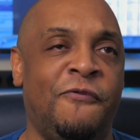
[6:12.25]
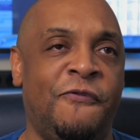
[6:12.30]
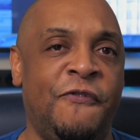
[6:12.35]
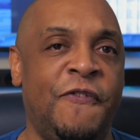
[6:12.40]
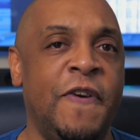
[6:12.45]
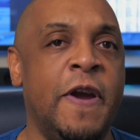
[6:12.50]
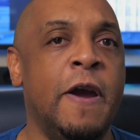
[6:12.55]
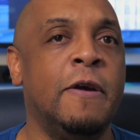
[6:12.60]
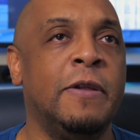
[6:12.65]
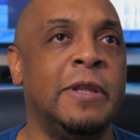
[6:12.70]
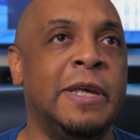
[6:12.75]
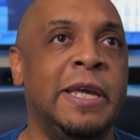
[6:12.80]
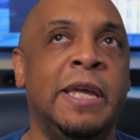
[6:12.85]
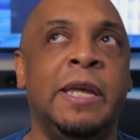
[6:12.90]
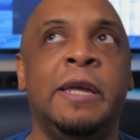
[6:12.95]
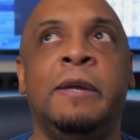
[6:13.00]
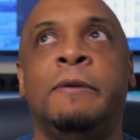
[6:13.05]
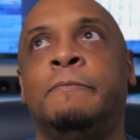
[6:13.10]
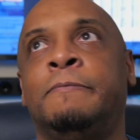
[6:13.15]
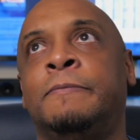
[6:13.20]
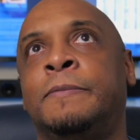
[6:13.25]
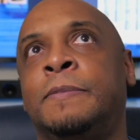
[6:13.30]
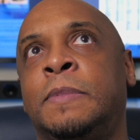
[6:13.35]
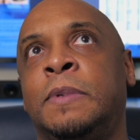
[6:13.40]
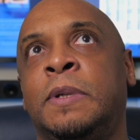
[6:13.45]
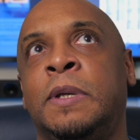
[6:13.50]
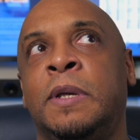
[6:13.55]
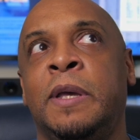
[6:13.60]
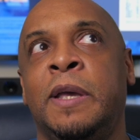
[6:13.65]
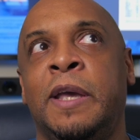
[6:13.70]
fairly
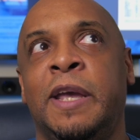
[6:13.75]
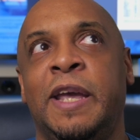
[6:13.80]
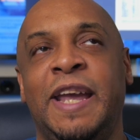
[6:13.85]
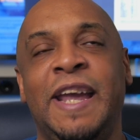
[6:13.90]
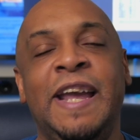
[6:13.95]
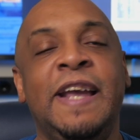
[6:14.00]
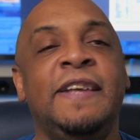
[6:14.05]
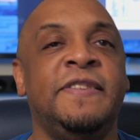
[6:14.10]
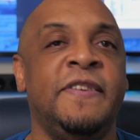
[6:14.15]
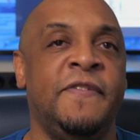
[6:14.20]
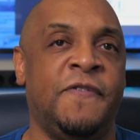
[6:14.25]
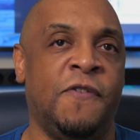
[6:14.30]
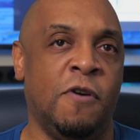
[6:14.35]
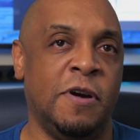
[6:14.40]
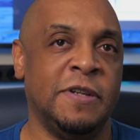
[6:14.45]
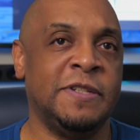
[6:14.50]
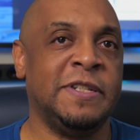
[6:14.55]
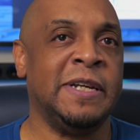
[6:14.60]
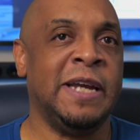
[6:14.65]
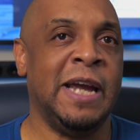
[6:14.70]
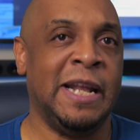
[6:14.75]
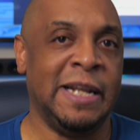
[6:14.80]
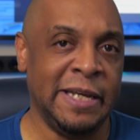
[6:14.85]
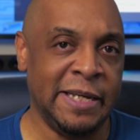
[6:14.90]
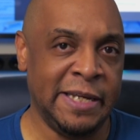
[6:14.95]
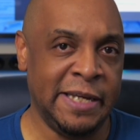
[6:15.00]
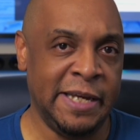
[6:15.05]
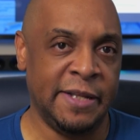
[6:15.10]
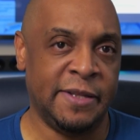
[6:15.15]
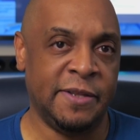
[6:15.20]
easy for us to
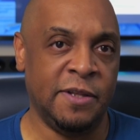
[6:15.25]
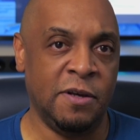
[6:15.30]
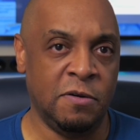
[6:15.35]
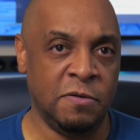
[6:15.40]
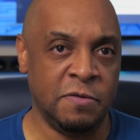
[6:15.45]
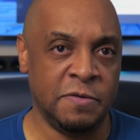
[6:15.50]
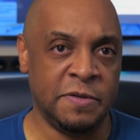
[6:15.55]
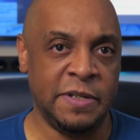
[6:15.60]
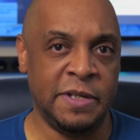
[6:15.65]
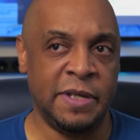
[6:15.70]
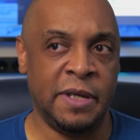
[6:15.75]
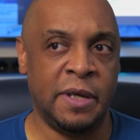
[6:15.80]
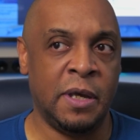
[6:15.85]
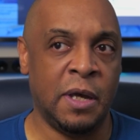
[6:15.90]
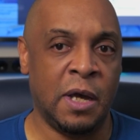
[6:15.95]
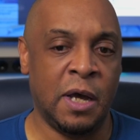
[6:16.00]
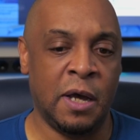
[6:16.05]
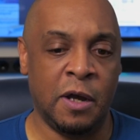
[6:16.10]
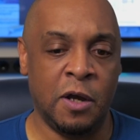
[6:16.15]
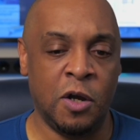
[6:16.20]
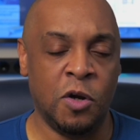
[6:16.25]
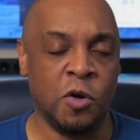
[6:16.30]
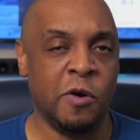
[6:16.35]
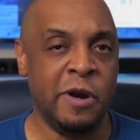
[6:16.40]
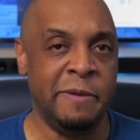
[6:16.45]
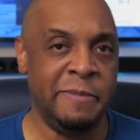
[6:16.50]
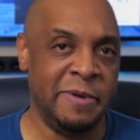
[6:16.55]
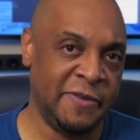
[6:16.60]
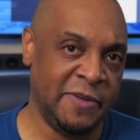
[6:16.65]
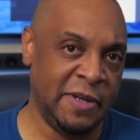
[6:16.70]
kind of get those
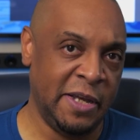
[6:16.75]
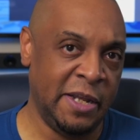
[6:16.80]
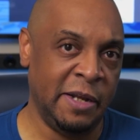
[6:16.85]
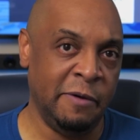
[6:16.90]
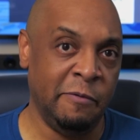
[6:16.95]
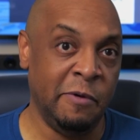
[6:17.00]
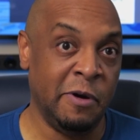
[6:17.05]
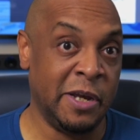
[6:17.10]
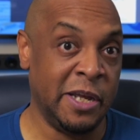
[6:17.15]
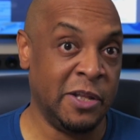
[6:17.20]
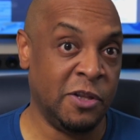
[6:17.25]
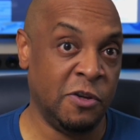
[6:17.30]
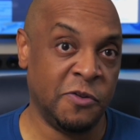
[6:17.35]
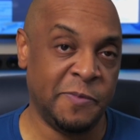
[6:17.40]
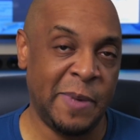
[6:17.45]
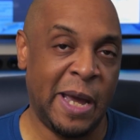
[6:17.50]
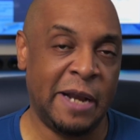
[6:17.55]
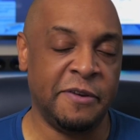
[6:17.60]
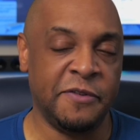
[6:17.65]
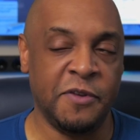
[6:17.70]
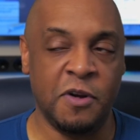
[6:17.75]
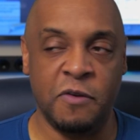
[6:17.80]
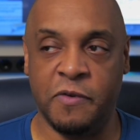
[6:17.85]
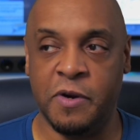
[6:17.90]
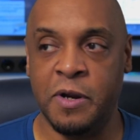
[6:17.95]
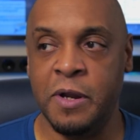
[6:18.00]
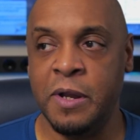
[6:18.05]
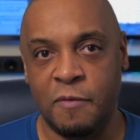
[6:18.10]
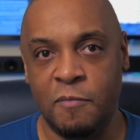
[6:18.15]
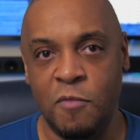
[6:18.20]
agreements in, and we'll get those batteries
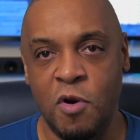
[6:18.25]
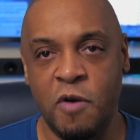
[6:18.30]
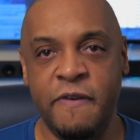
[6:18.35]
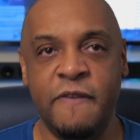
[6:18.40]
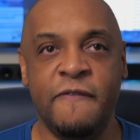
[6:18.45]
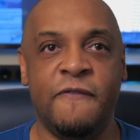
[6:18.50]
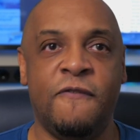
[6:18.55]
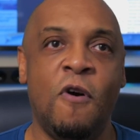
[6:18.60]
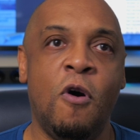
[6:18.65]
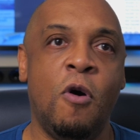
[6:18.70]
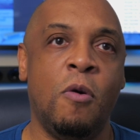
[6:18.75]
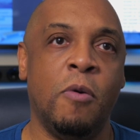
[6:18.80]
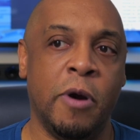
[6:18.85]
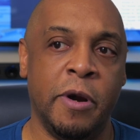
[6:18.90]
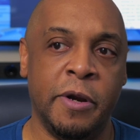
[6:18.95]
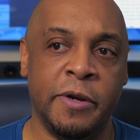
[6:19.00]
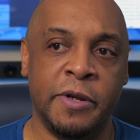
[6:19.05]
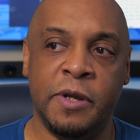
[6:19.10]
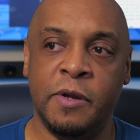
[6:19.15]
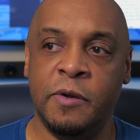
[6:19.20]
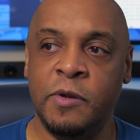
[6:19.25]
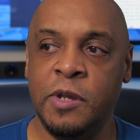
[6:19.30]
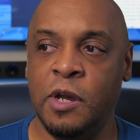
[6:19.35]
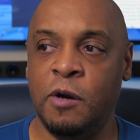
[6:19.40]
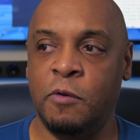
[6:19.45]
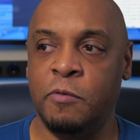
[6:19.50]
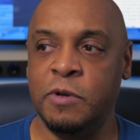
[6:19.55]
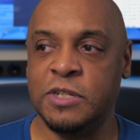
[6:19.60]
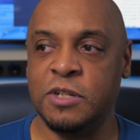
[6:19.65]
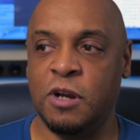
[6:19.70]
over. Moving forward,
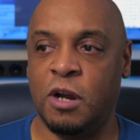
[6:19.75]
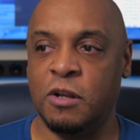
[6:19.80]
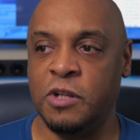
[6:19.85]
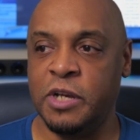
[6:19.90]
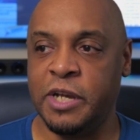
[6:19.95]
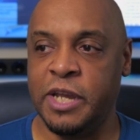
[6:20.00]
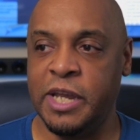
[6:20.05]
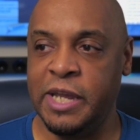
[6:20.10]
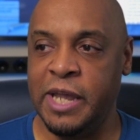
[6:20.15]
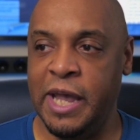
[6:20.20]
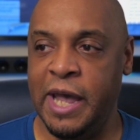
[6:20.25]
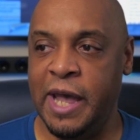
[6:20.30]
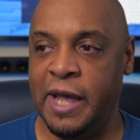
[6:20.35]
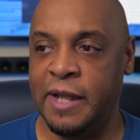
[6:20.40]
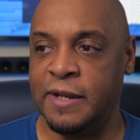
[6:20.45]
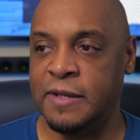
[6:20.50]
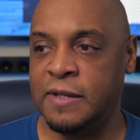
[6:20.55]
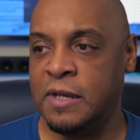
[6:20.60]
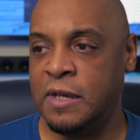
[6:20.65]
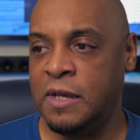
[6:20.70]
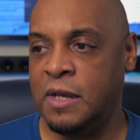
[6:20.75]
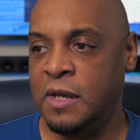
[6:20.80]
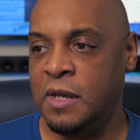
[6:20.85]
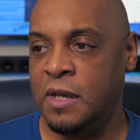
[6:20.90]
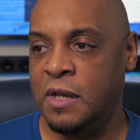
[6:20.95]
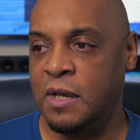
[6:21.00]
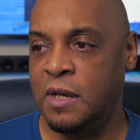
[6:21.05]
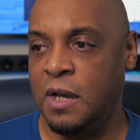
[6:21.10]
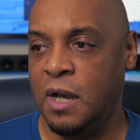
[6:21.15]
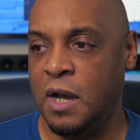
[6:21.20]
we start looking at
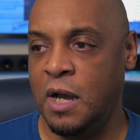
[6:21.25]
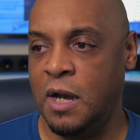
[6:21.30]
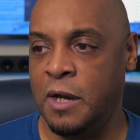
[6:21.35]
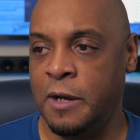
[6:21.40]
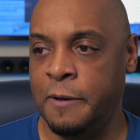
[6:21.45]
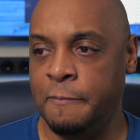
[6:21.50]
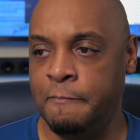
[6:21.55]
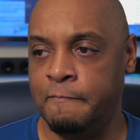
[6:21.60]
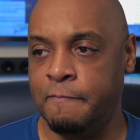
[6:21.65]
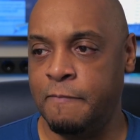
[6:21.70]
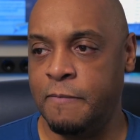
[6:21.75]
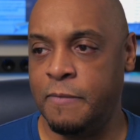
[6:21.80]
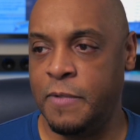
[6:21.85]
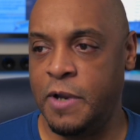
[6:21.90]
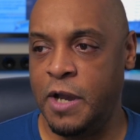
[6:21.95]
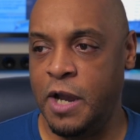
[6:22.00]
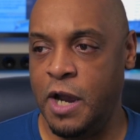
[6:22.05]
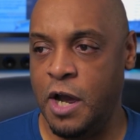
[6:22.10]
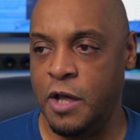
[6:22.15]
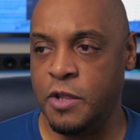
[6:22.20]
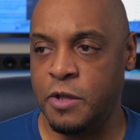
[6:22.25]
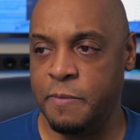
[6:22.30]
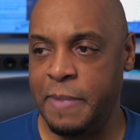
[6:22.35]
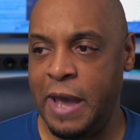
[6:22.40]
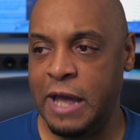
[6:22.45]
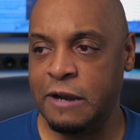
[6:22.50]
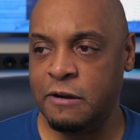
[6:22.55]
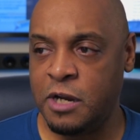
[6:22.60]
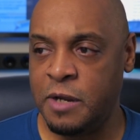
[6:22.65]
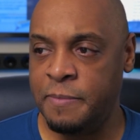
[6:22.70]
other
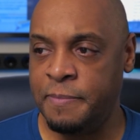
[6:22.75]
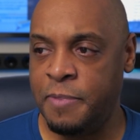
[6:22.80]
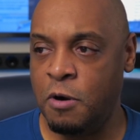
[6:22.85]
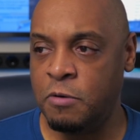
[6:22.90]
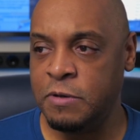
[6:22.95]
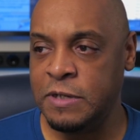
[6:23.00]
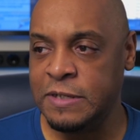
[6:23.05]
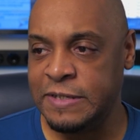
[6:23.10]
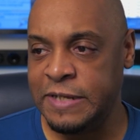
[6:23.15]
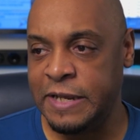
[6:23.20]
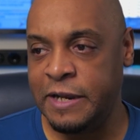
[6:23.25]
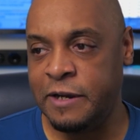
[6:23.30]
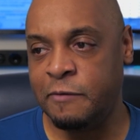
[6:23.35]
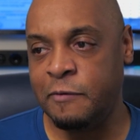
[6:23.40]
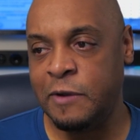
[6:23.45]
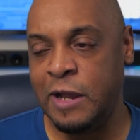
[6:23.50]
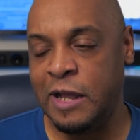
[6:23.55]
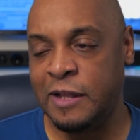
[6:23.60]
battery components there we